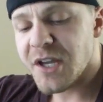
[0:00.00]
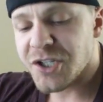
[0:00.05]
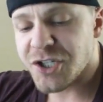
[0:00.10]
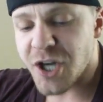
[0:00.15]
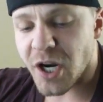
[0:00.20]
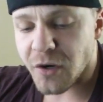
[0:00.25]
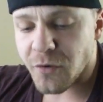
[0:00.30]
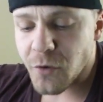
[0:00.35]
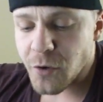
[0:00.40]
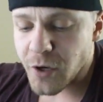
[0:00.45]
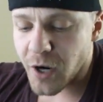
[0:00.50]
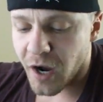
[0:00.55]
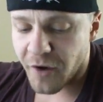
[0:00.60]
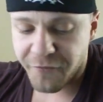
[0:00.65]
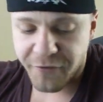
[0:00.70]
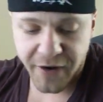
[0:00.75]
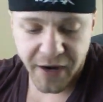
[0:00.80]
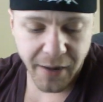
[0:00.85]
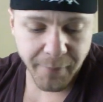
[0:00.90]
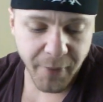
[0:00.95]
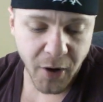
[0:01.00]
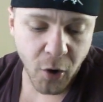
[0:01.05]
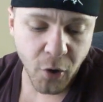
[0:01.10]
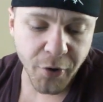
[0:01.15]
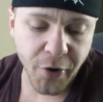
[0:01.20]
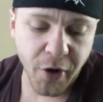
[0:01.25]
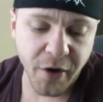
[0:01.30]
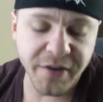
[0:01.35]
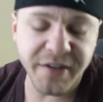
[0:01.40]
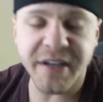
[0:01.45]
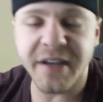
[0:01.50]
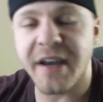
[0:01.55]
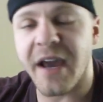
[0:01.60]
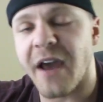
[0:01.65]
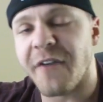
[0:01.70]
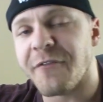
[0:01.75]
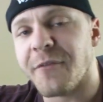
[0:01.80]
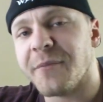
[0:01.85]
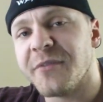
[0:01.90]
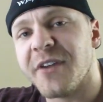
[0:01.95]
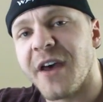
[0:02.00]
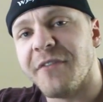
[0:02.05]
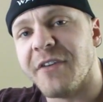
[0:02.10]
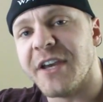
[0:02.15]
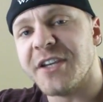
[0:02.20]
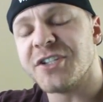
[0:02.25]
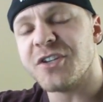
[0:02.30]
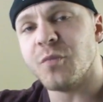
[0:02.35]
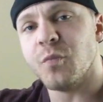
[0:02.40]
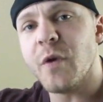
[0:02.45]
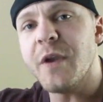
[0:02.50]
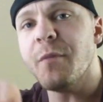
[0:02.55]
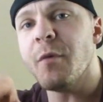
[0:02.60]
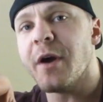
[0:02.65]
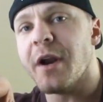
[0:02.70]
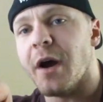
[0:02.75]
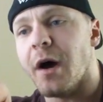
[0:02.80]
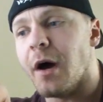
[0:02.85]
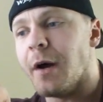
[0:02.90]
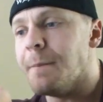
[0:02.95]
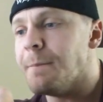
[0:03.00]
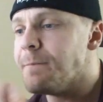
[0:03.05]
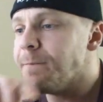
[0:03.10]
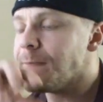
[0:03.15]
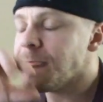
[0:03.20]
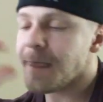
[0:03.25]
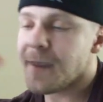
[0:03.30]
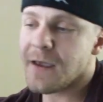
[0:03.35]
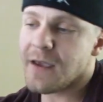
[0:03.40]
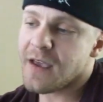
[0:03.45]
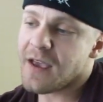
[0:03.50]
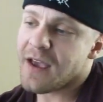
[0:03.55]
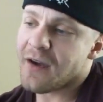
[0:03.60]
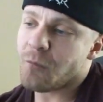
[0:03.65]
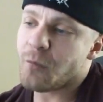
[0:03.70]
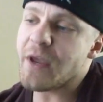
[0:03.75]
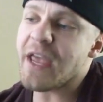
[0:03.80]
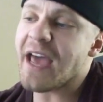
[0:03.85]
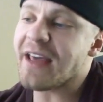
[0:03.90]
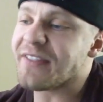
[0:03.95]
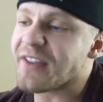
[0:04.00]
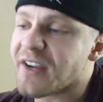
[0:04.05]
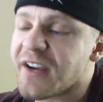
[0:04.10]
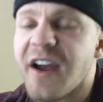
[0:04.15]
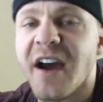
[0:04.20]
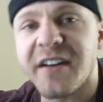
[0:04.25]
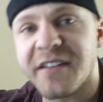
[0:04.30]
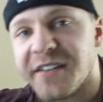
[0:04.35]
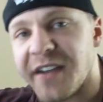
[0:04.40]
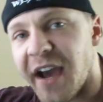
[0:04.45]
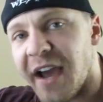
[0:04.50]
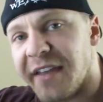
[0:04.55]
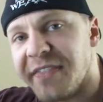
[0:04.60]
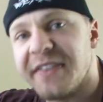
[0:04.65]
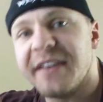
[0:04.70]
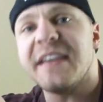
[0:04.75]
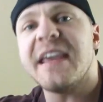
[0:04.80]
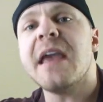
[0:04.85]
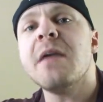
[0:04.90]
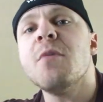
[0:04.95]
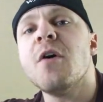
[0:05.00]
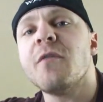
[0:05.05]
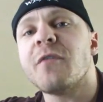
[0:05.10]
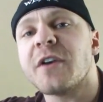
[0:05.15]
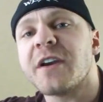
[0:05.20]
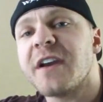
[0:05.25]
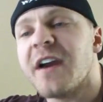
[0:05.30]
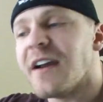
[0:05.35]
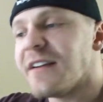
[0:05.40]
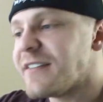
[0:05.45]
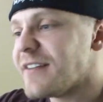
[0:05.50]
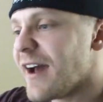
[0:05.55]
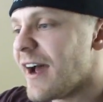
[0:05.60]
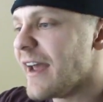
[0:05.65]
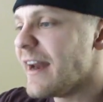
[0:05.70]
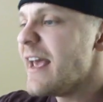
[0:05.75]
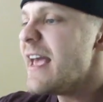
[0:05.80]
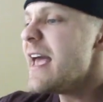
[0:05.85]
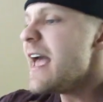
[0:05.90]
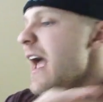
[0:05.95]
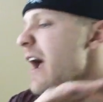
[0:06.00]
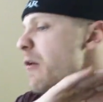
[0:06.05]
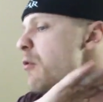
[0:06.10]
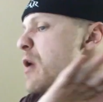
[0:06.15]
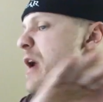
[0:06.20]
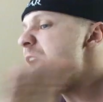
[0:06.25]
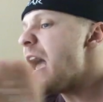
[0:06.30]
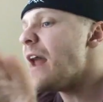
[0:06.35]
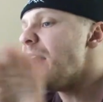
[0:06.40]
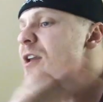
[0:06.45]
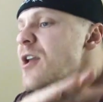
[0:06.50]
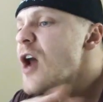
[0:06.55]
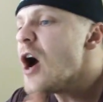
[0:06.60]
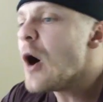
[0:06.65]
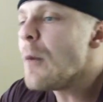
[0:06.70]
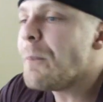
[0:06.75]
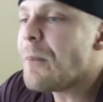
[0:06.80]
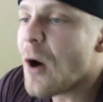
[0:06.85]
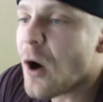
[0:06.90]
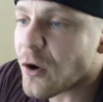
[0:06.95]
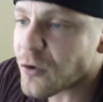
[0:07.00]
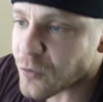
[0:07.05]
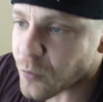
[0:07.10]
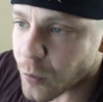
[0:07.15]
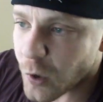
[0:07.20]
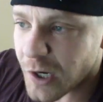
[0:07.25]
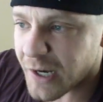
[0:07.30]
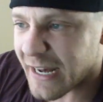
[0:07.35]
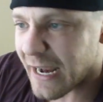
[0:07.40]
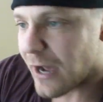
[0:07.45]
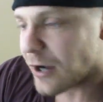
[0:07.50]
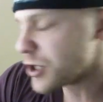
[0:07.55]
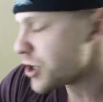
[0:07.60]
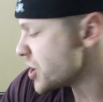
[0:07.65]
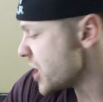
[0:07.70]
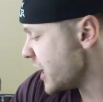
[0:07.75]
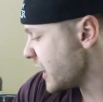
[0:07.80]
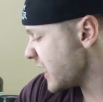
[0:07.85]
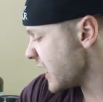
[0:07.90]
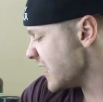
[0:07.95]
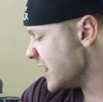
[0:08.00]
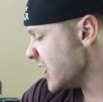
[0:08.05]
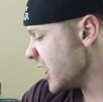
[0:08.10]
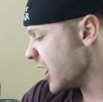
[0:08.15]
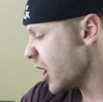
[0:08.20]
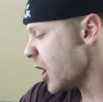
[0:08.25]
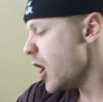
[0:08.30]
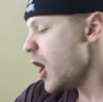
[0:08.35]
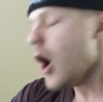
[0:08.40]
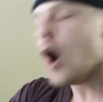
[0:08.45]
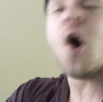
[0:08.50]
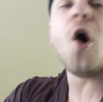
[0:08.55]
Chuck Rudolph and I, my old R&D guy from Scivation, we went on we had the cut diet, the game over cut diet, and we had no post workout shake in there.